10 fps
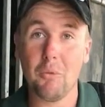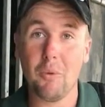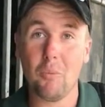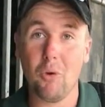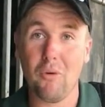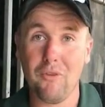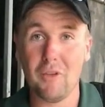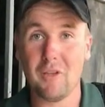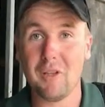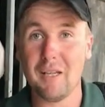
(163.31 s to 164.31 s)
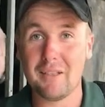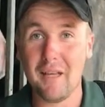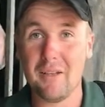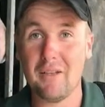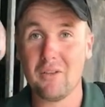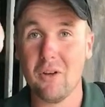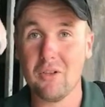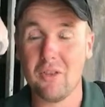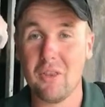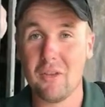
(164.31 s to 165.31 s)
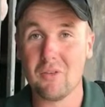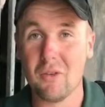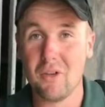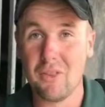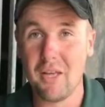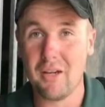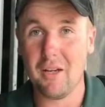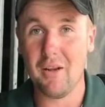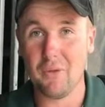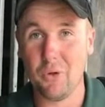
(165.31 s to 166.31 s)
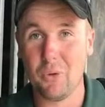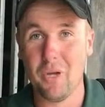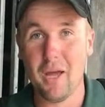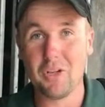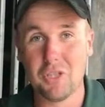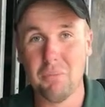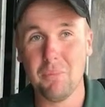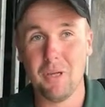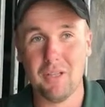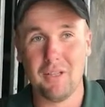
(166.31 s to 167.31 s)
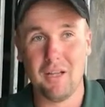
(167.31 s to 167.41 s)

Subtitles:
a bit more, feel your leg down their sides and things like that, and have a little reaction, but